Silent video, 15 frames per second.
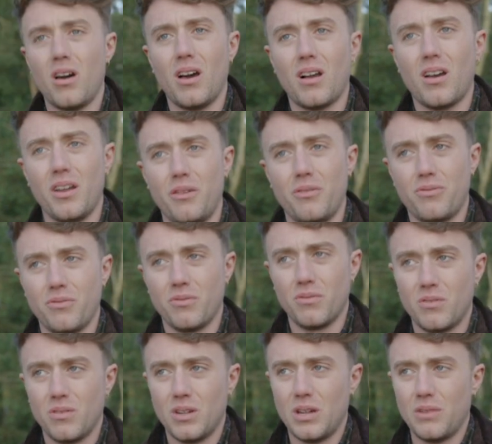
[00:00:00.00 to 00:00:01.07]
I kind of
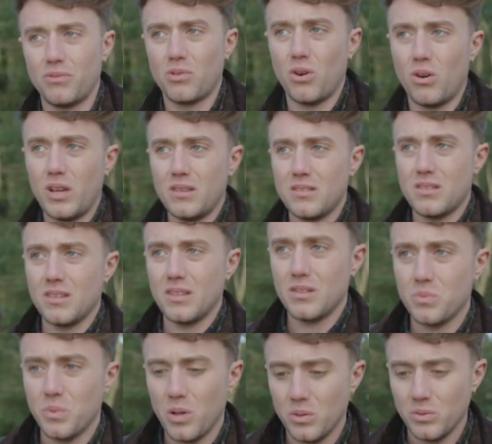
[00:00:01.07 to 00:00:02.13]
have got into
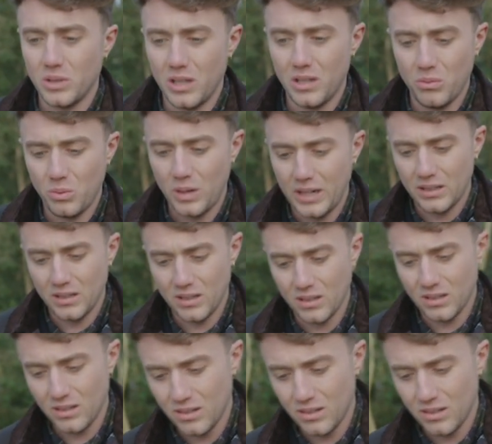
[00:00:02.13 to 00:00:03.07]
this world in a way that